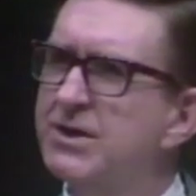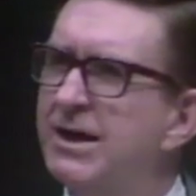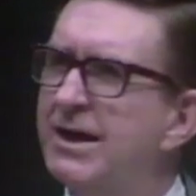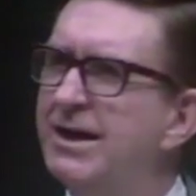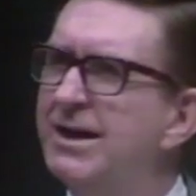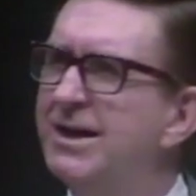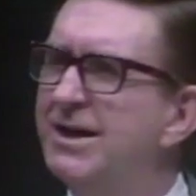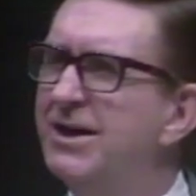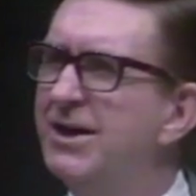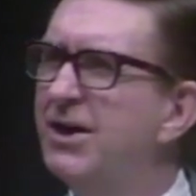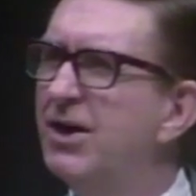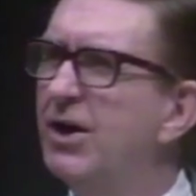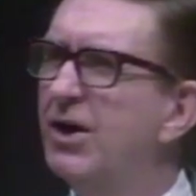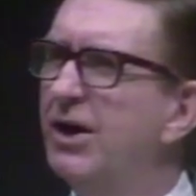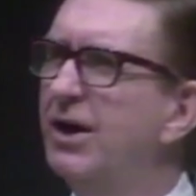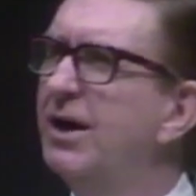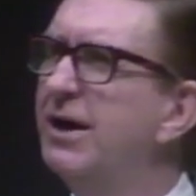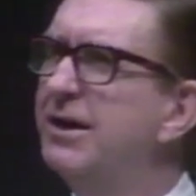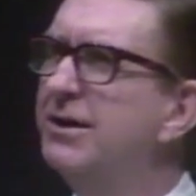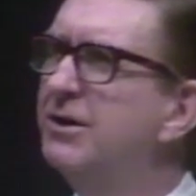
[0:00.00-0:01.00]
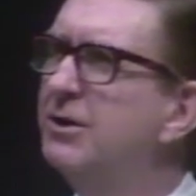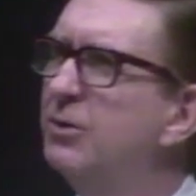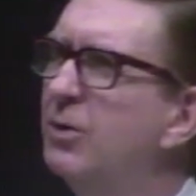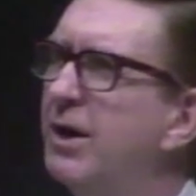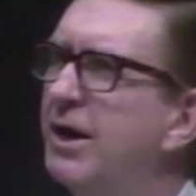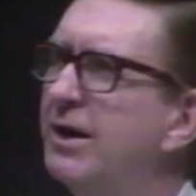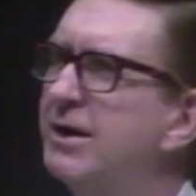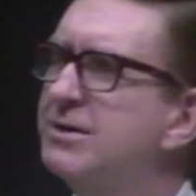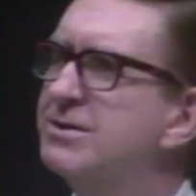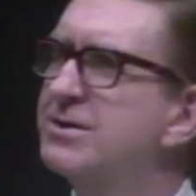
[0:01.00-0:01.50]
I hardly knew
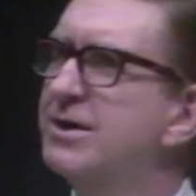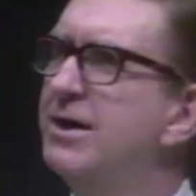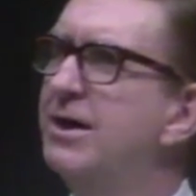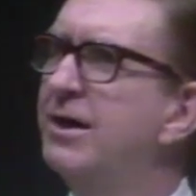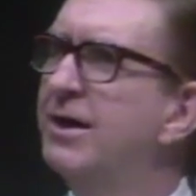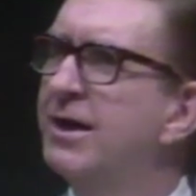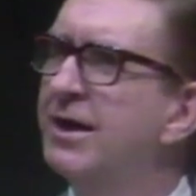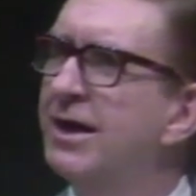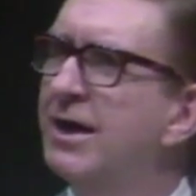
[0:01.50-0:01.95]
where to turn,